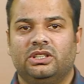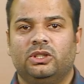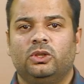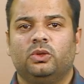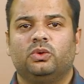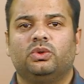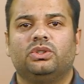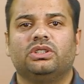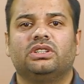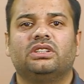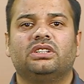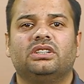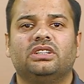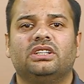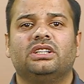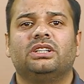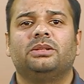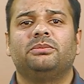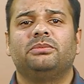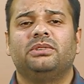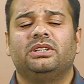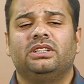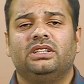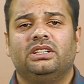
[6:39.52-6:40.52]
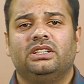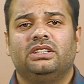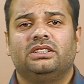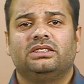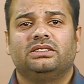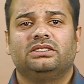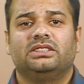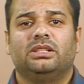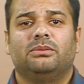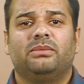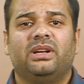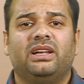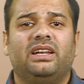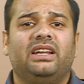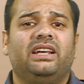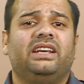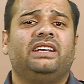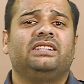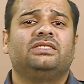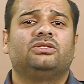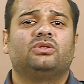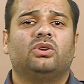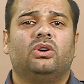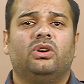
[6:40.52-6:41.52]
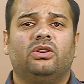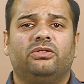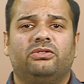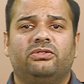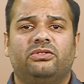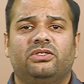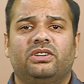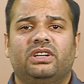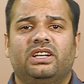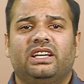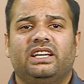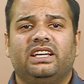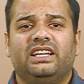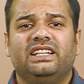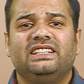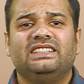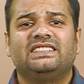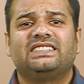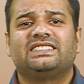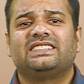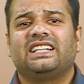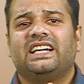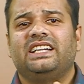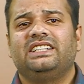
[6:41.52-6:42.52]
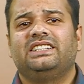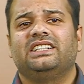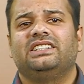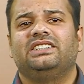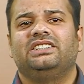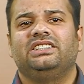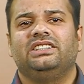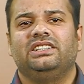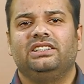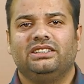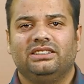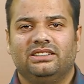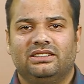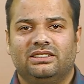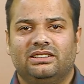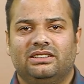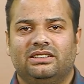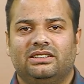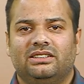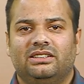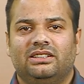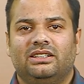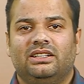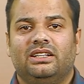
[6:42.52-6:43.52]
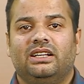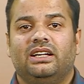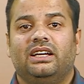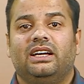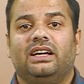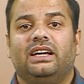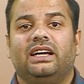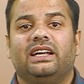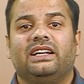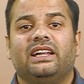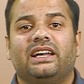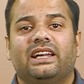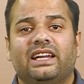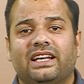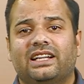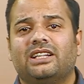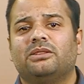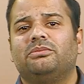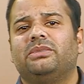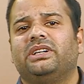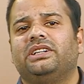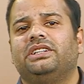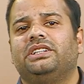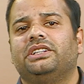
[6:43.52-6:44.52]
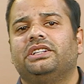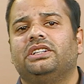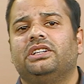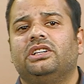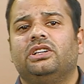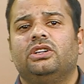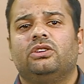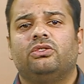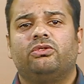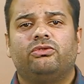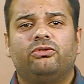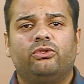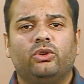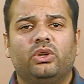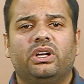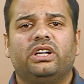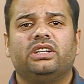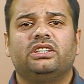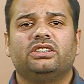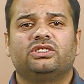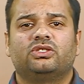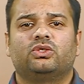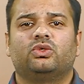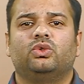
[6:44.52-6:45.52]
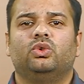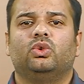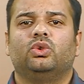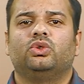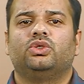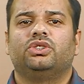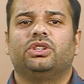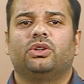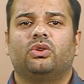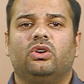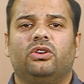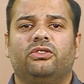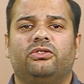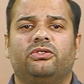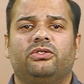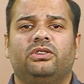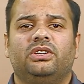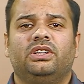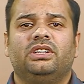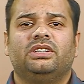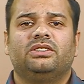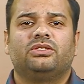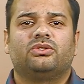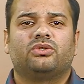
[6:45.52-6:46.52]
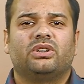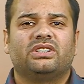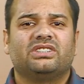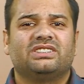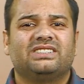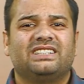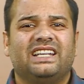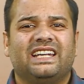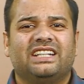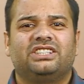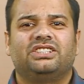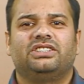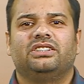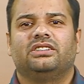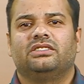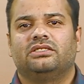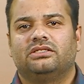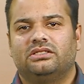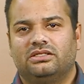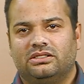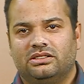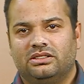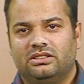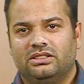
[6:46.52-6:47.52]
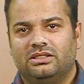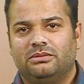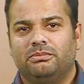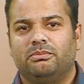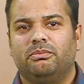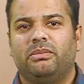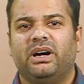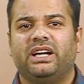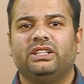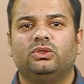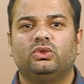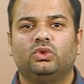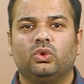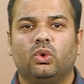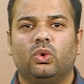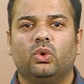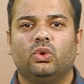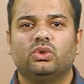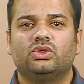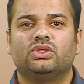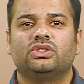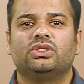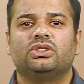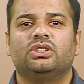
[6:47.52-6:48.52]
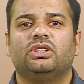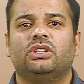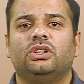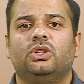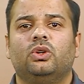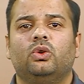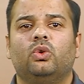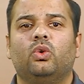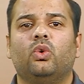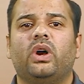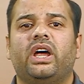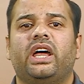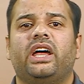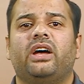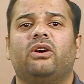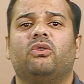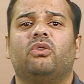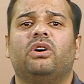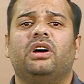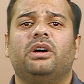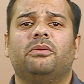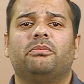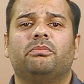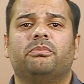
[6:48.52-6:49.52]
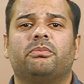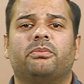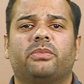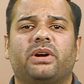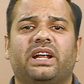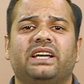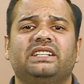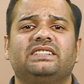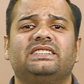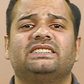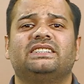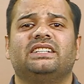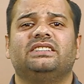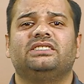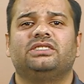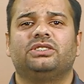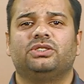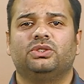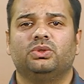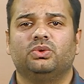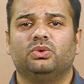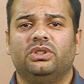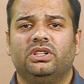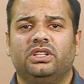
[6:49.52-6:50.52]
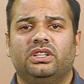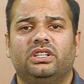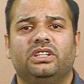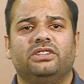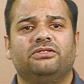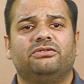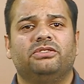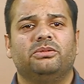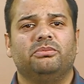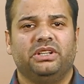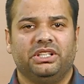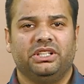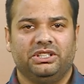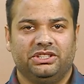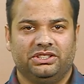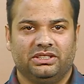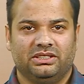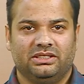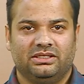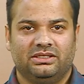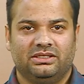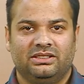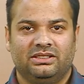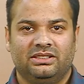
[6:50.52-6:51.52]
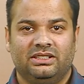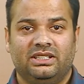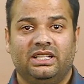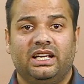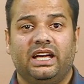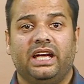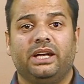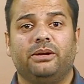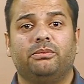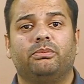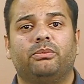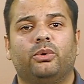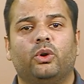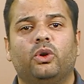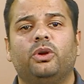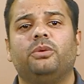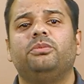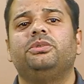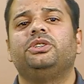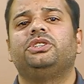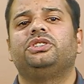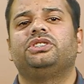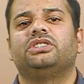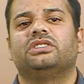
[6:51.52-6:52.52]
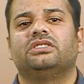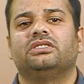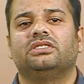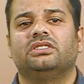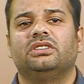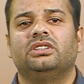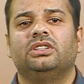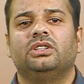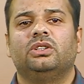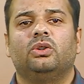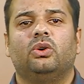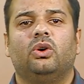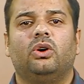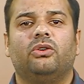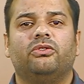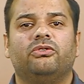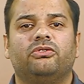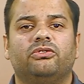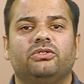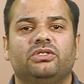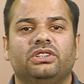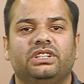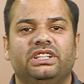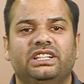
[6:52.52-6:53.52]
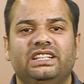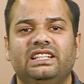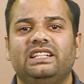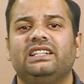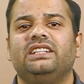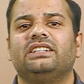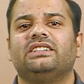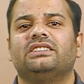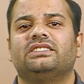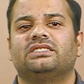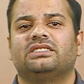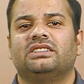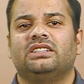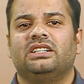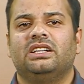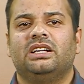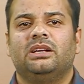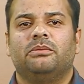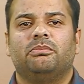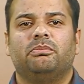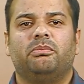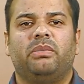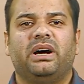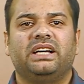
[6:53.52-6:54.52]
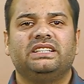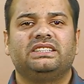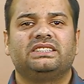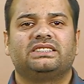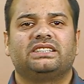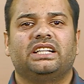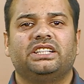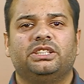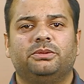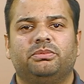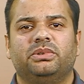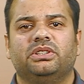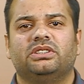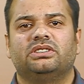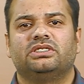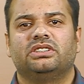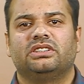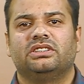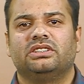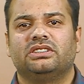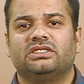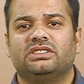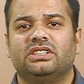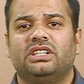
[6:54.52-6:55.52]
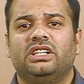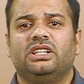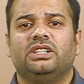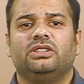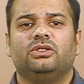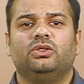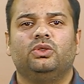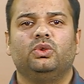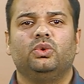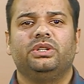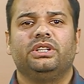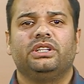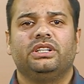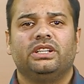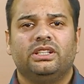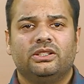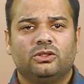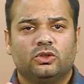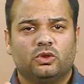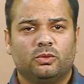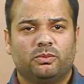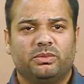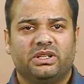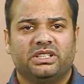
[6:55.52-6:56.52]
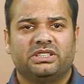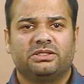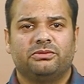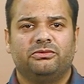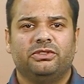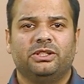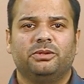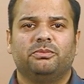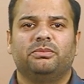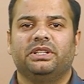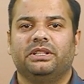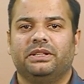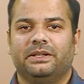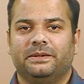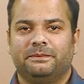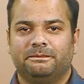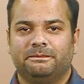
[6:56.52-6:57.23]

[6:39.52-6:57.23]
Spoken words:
to curb the malaise of insider dealing and recommended fuller disclosure of transactions by those who have price-sensitive information and prohibition of dealings by such persons during specific period.